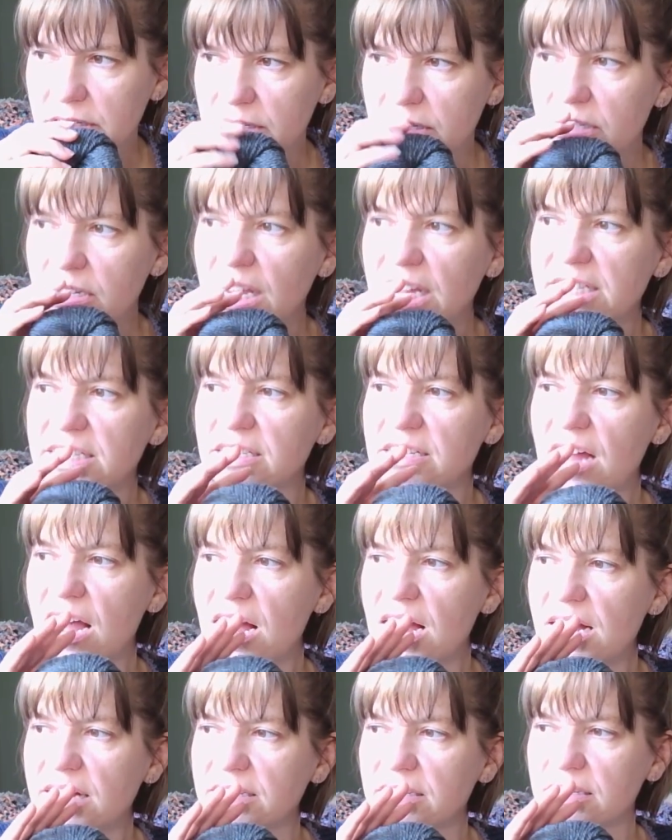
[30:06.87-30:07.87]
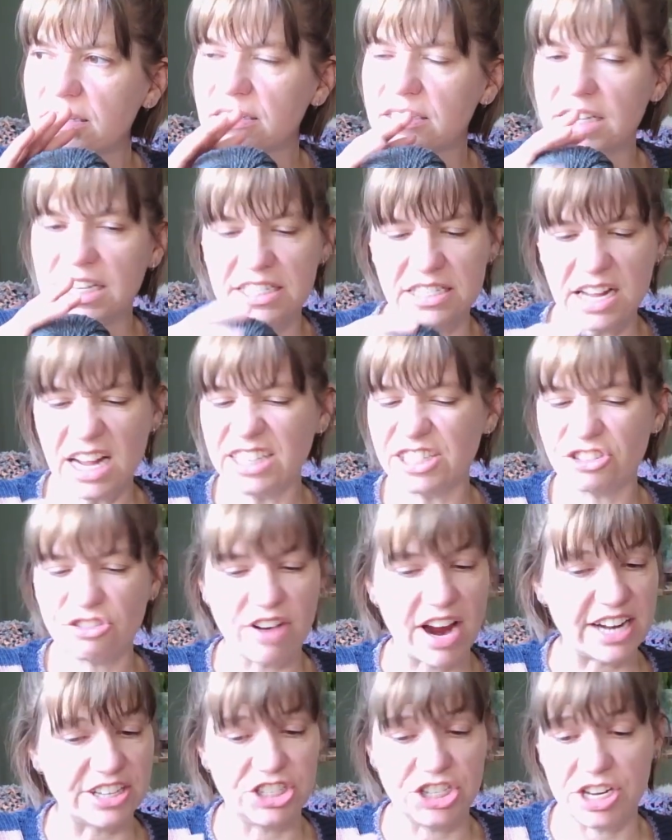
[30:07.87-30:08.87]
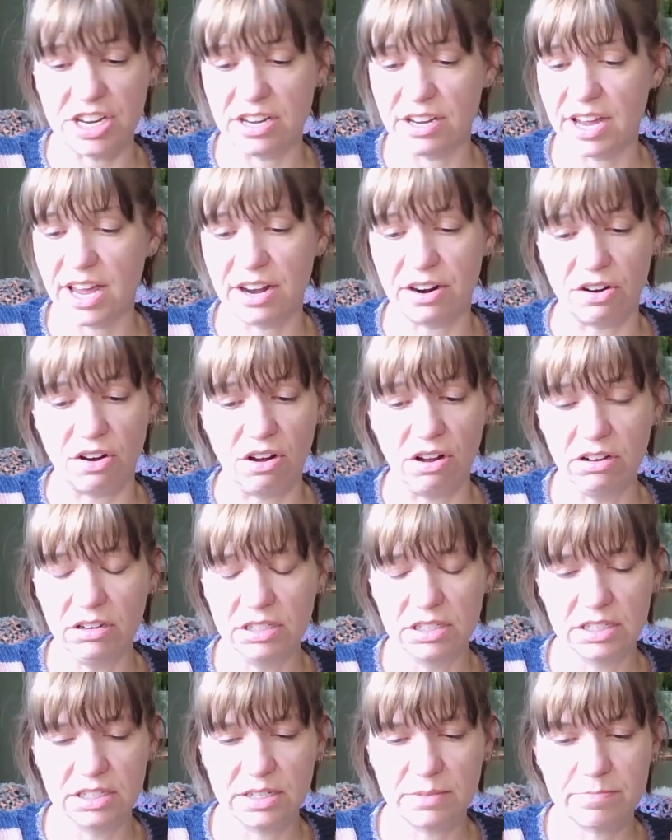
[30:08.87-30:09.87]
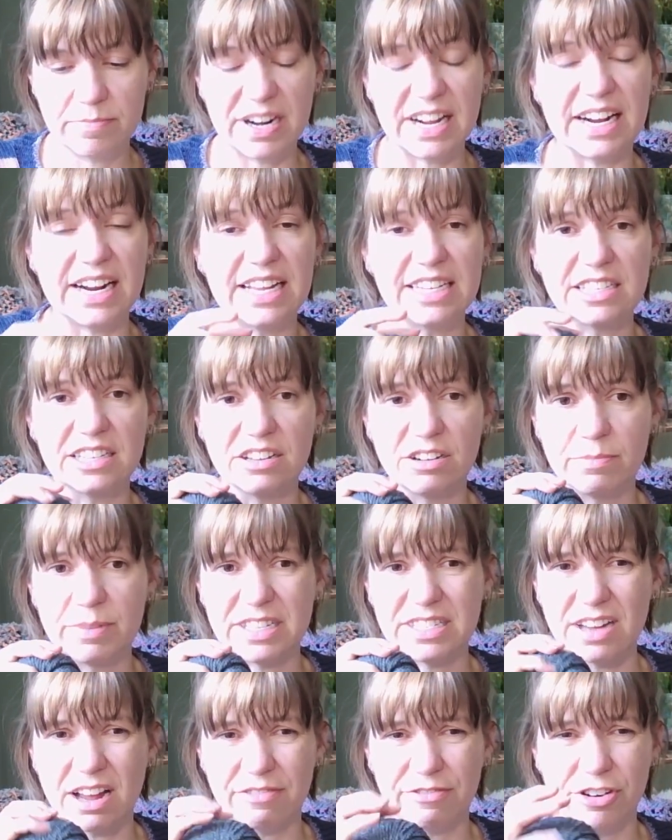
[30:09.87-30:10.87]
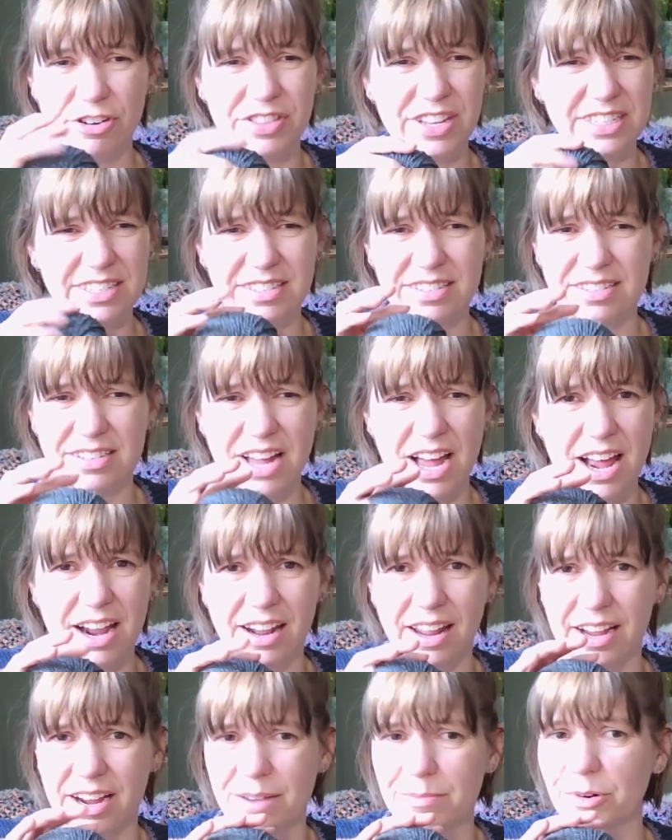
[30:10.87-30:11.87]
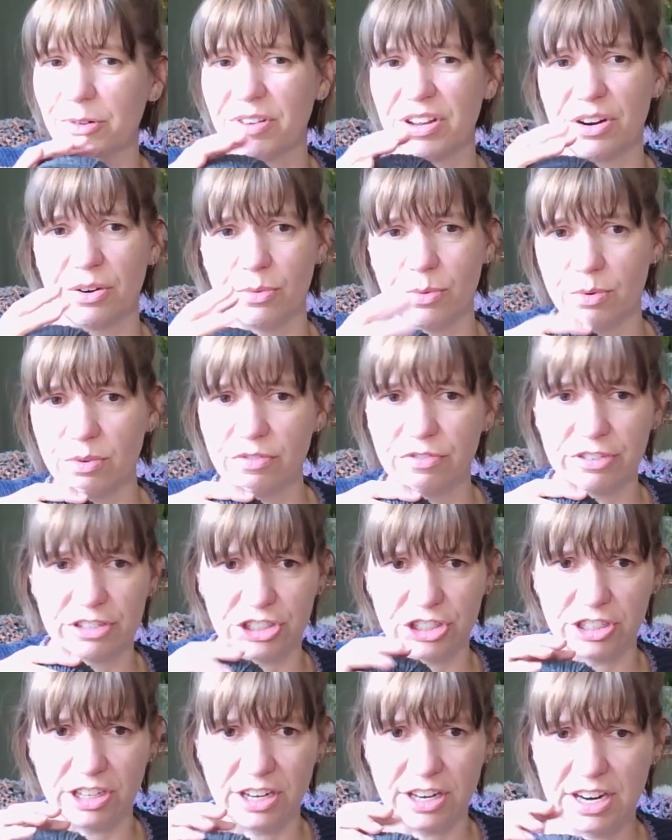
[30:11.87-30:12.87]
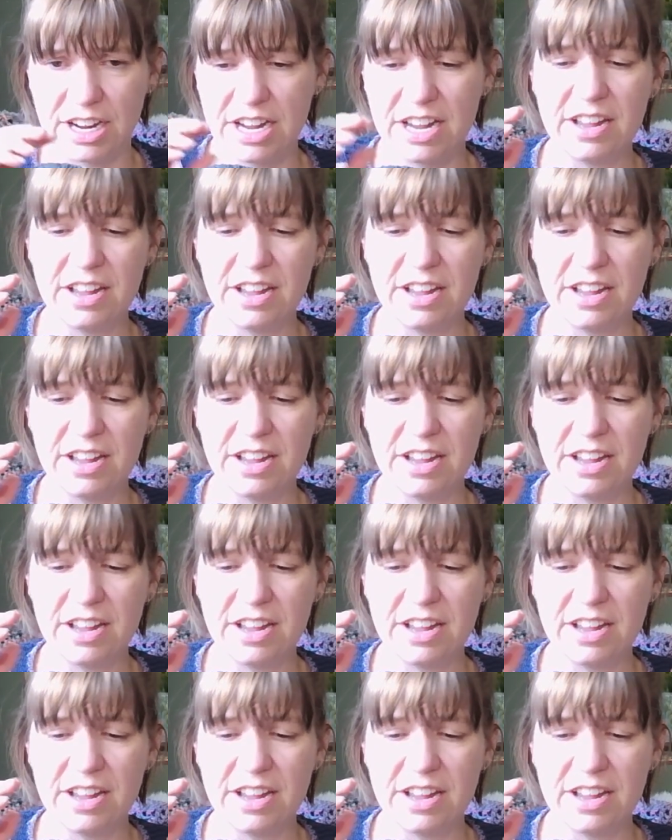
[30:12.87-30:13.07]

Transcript: it's not scratchy at all, but it is a little bit tougher. This is not like a merino wool for sure.